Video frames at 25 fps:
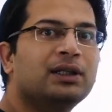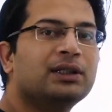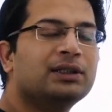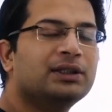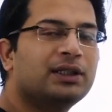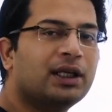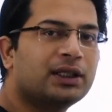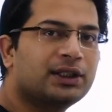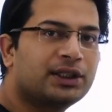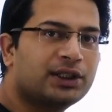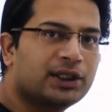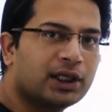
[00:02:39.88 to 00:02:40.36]

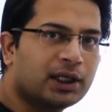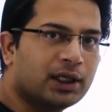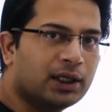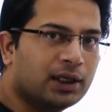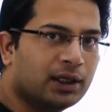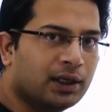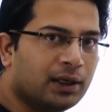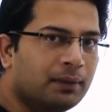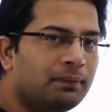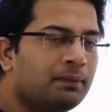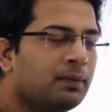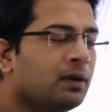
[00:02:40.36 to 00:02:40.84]
The
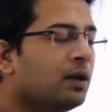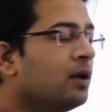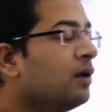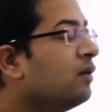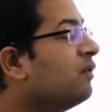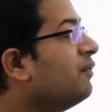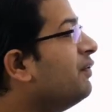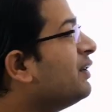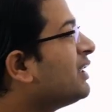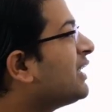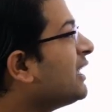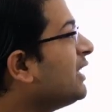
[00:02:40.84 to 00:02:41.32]
term
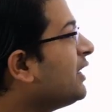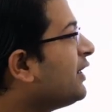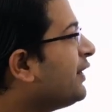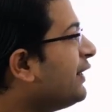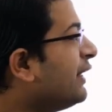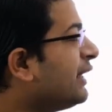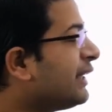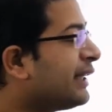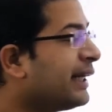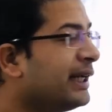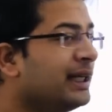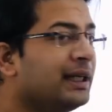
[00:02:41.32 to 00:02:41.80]
which is
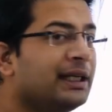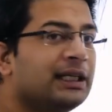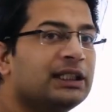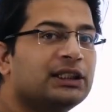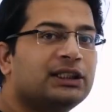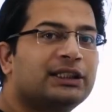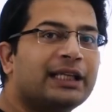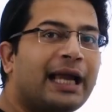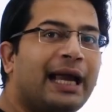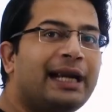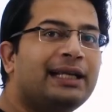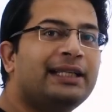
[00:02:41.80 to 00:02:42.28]
written
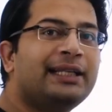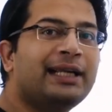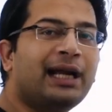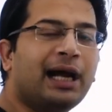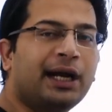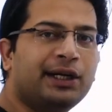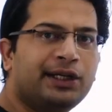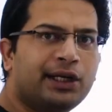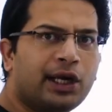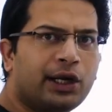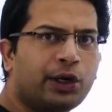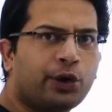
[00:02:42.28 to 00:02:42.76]
inside the
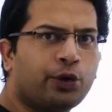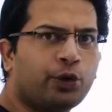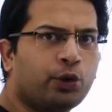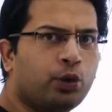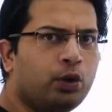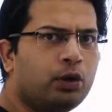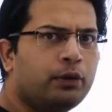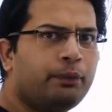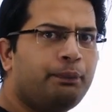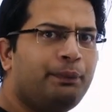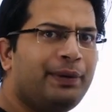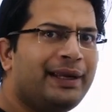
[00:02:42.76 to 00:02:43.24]
under
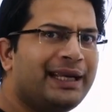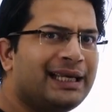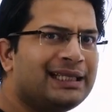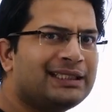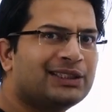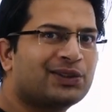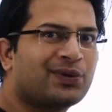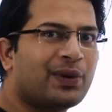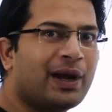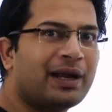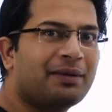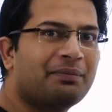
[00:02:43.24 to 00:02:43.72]
root b
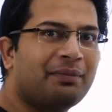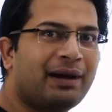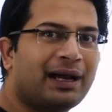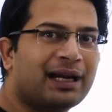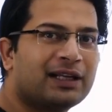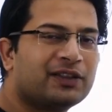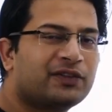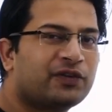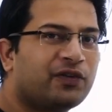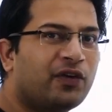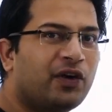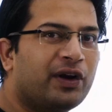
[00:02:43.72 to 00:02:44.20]
square
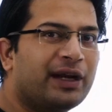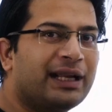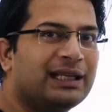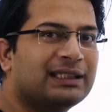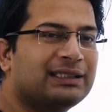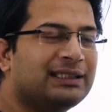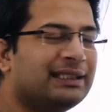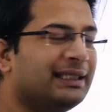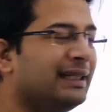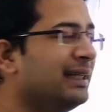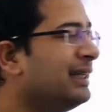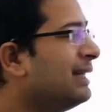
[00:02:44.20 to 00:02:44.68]
minus
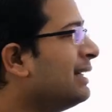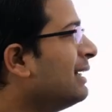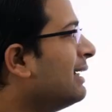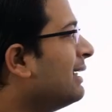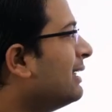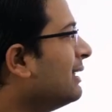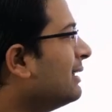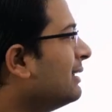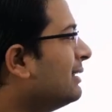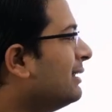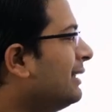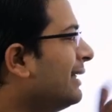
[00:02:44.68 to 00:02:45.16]
4ac,
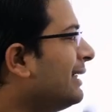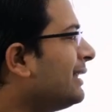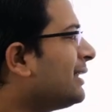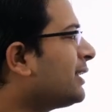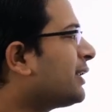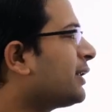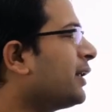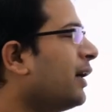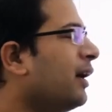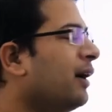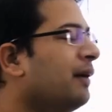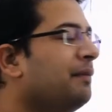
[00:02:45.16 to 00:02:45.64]
this
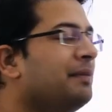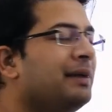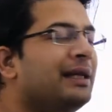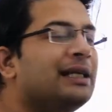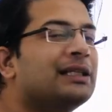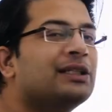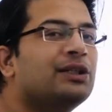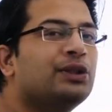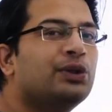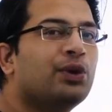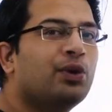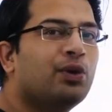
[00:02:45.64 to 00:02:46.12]
term
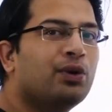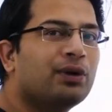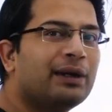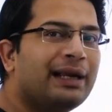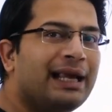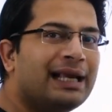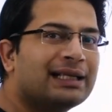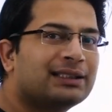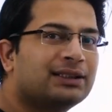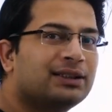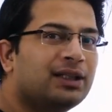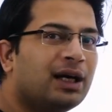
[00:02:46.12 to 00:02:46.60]
is known
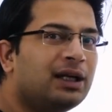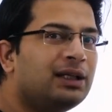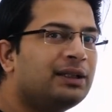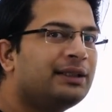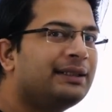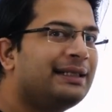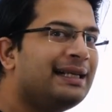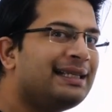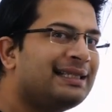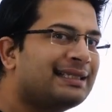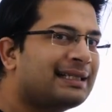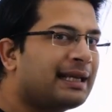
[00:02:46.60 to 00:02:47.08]
as the
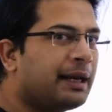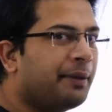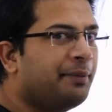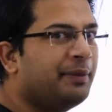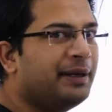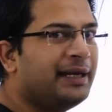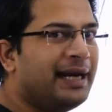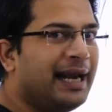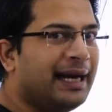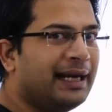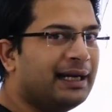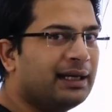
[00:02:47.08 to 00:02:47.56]

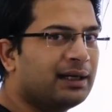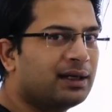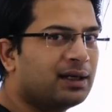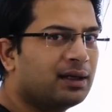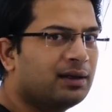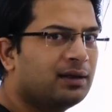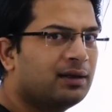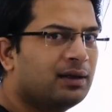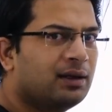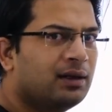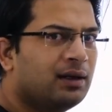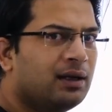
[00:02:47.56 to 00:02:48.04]
discriminant.
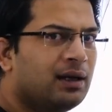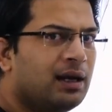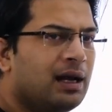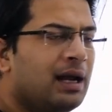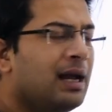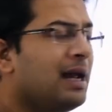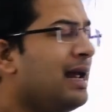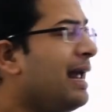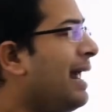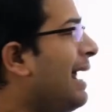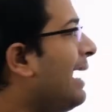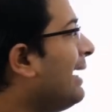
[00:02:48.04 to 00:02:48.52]

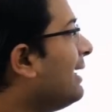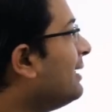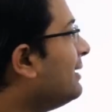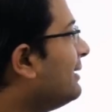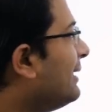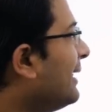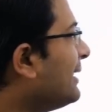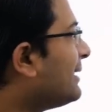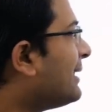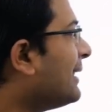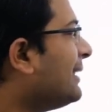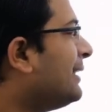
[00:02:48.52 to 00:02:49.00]
And
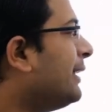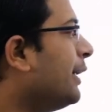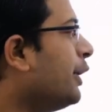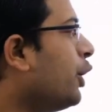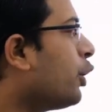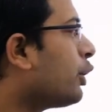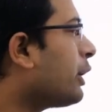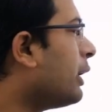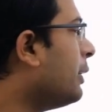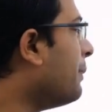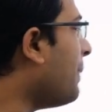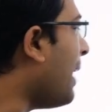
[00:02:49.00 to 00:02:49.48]
this is
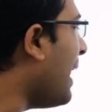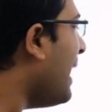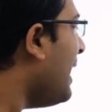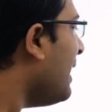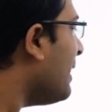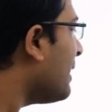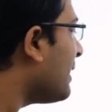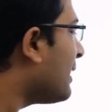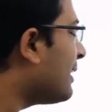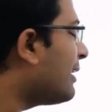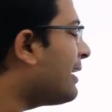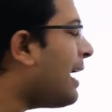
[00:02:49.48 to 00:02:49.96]
denoted by
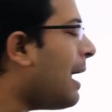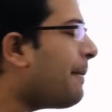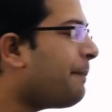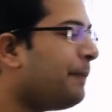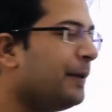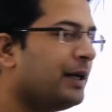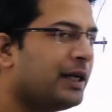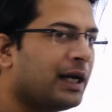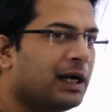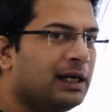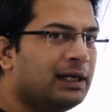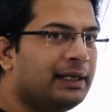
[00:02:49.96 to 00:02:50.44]

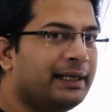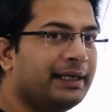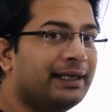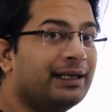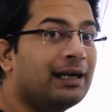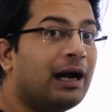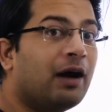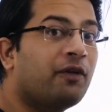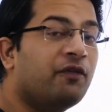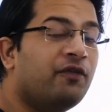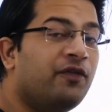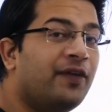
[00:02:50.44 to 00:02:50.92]
capital
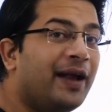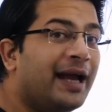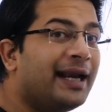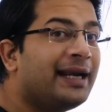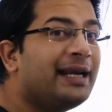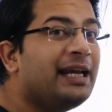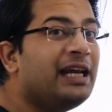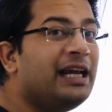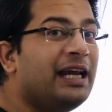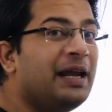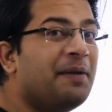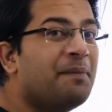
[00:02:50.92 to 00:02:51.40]
D, a
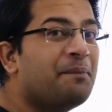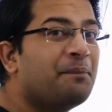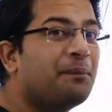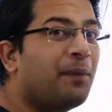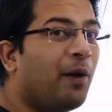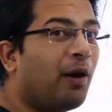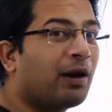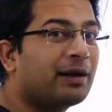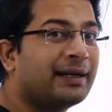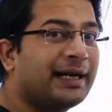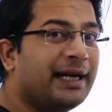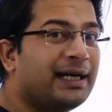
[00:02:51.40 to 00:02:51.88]
very
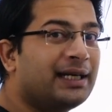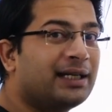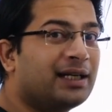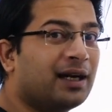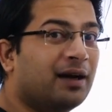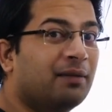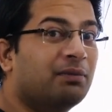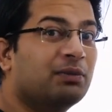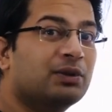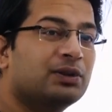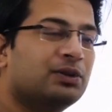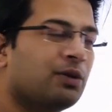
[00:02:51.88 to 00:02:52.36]
important
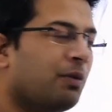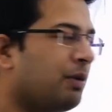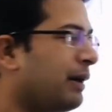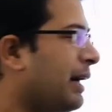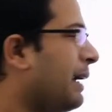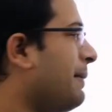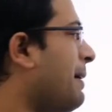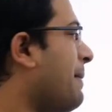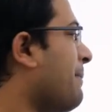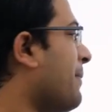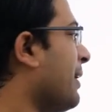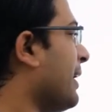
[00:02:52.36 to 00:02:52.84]
term. So
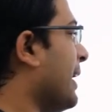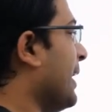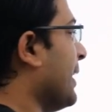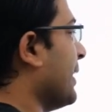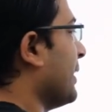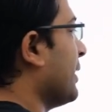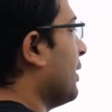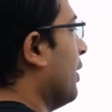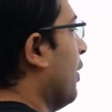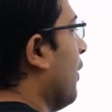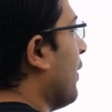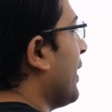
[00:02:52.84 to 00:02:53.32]
remember
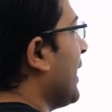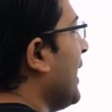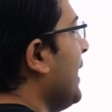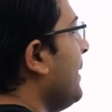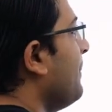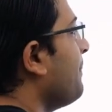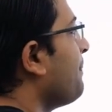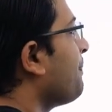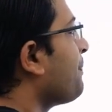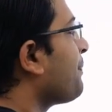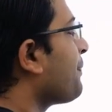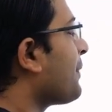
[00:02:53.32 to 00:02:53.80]
it.
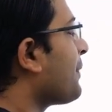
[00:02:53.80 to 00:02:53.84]
Okay.